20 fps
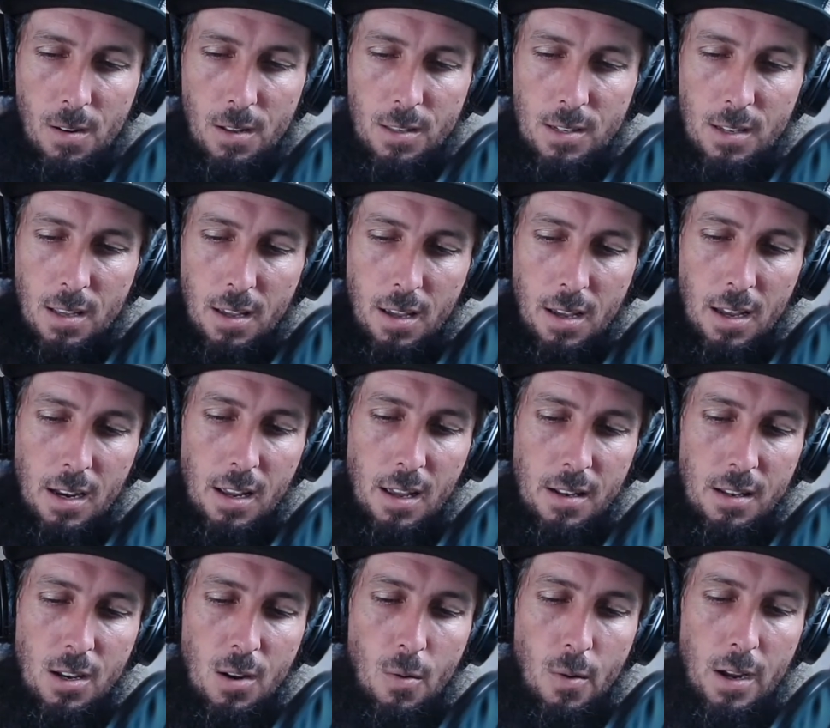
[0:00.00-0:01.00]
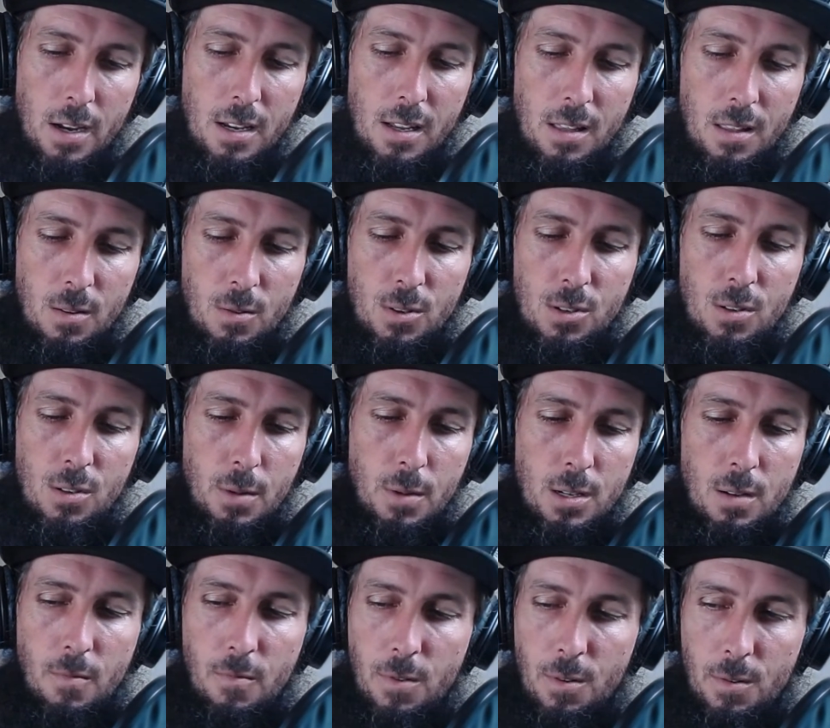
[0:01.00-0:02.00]
It's like, I had no idea there's so
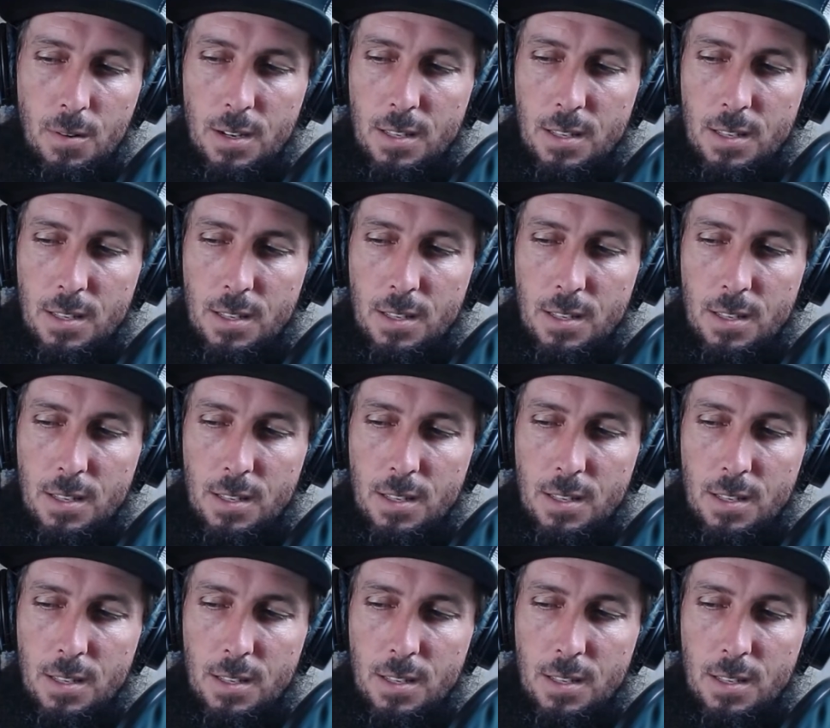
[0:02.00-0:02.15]
much info.